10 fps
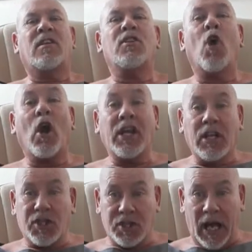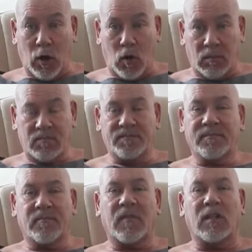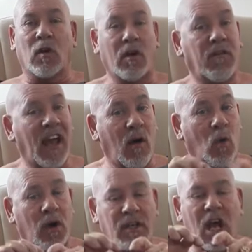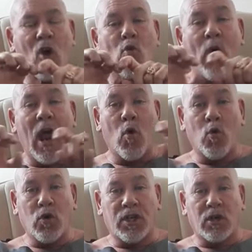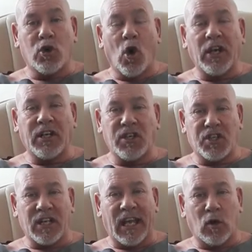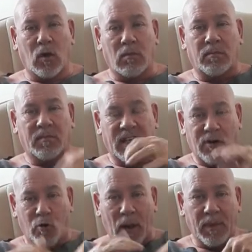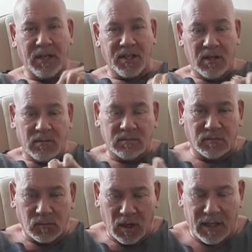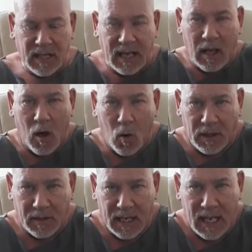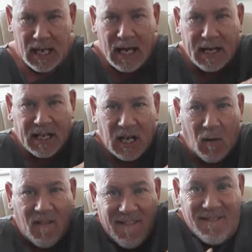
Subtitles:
9-inch nail, not a flat one, a round 9-inch nail. He'd wrap it like that, hold it there, and he'd go